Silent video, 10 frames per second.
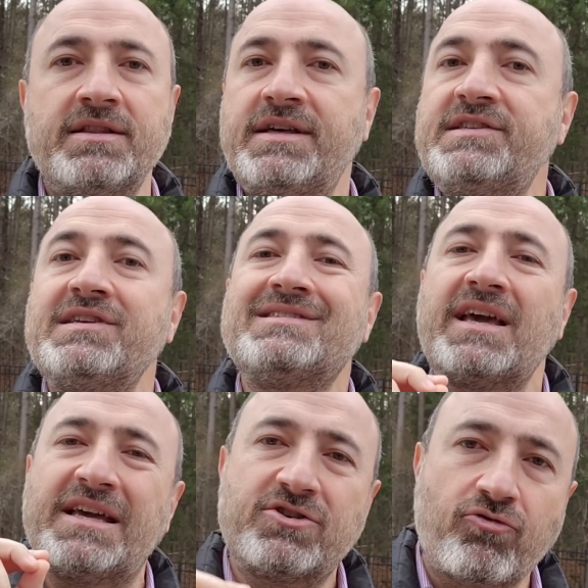This is
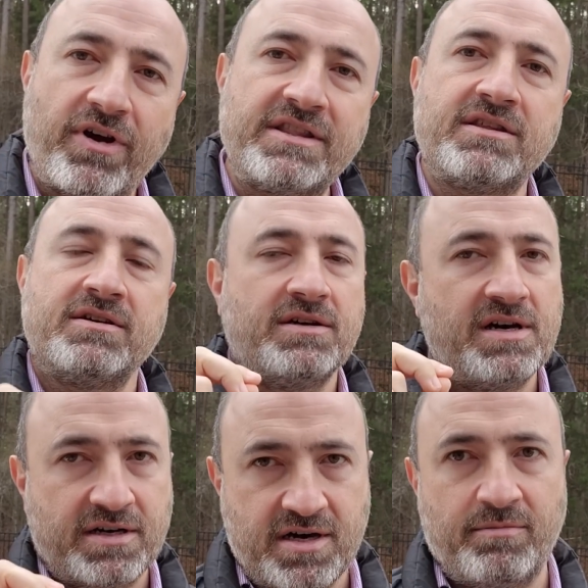a great
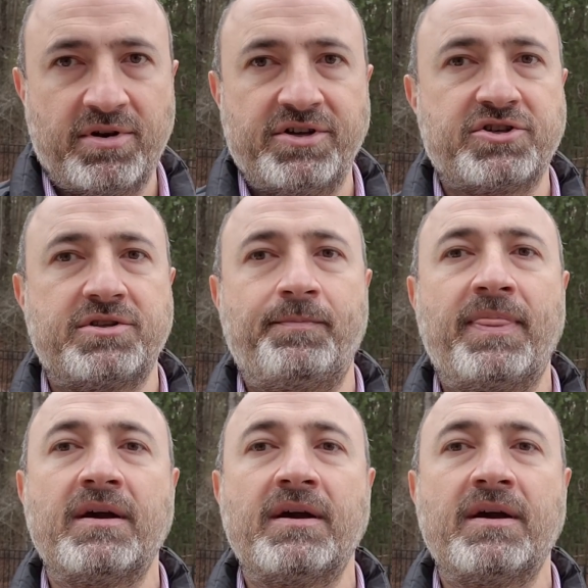accomplishment,